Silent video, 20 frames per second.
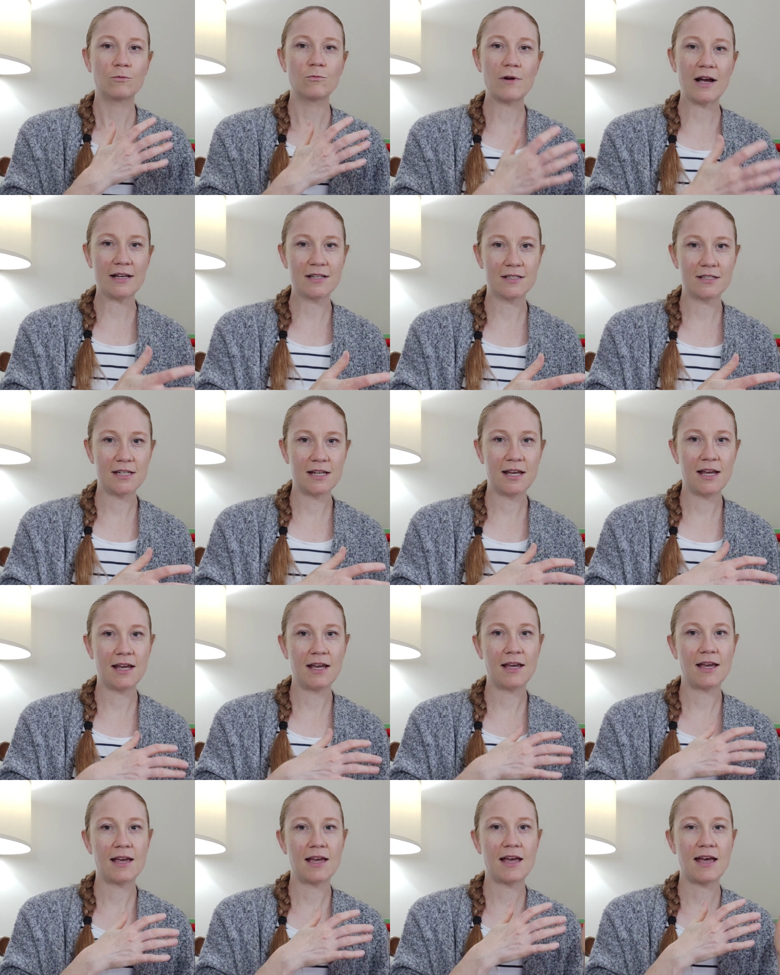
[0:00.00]

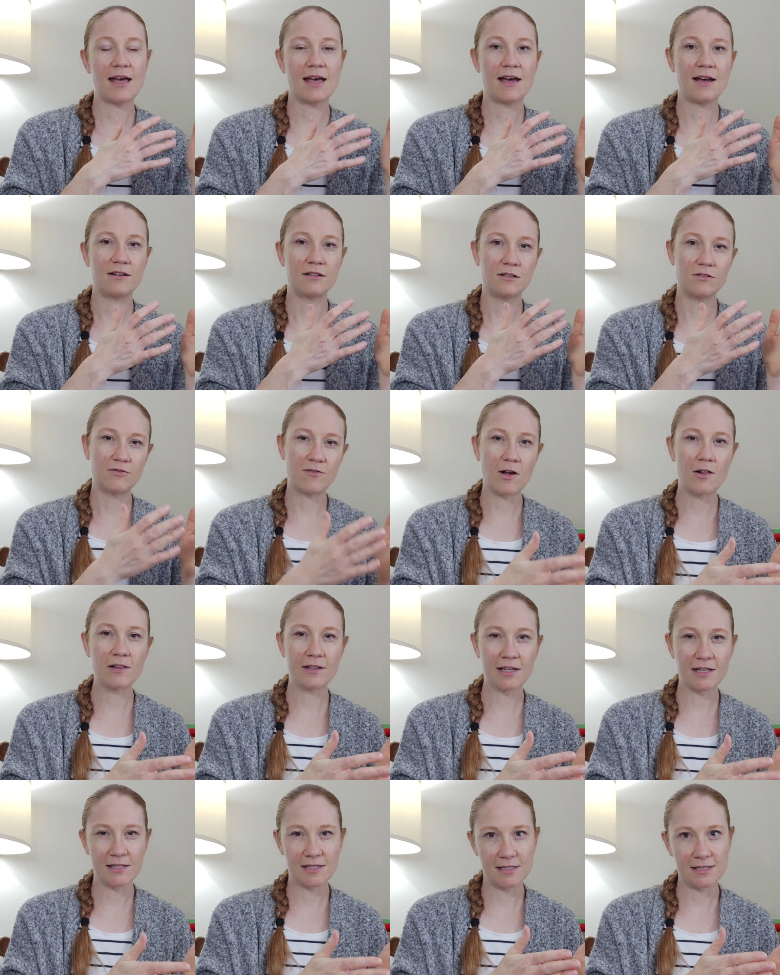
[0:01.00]
resting and
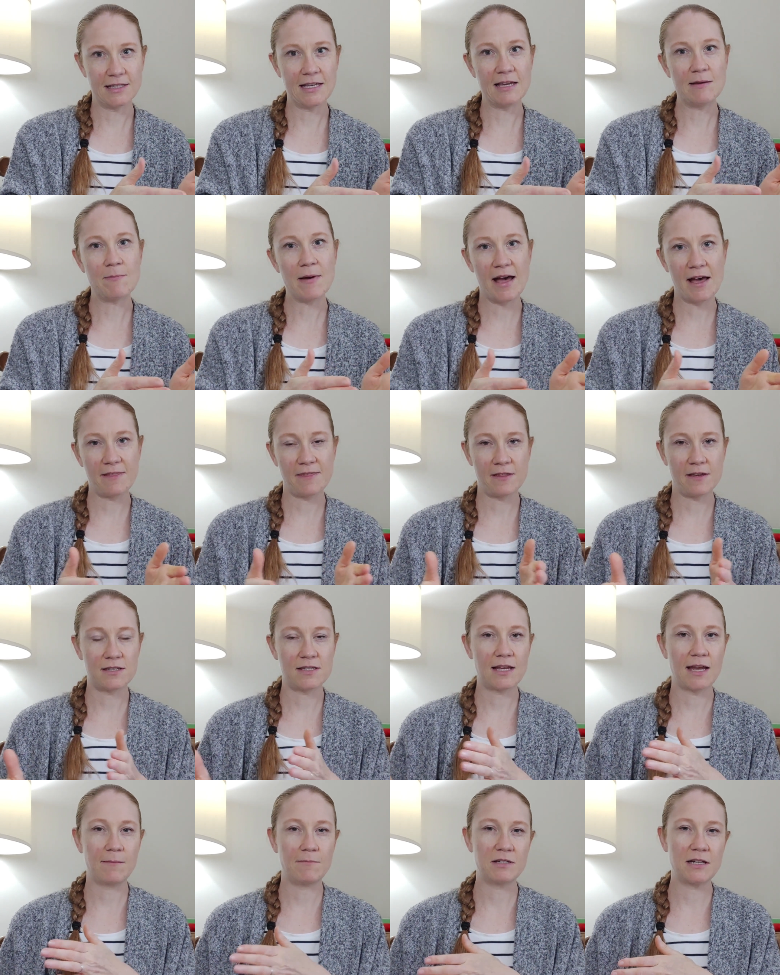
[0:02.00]
falling asleep at the
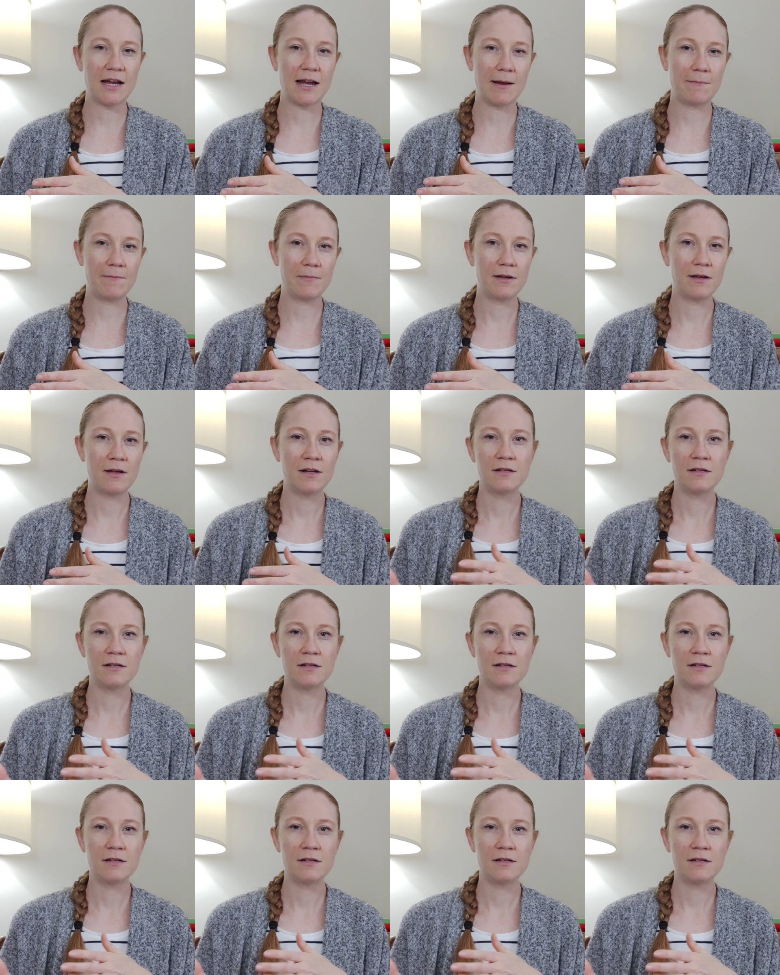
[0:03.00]
same time.